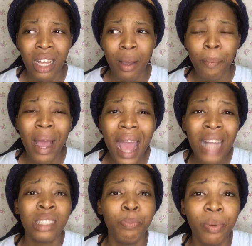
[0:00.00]
My
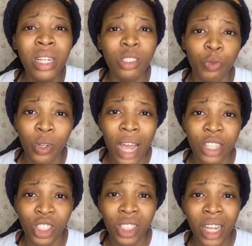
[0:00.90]
heart bleeds for
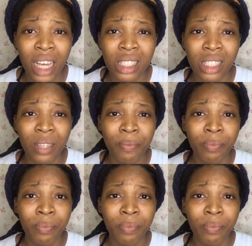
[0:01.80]
Nigerians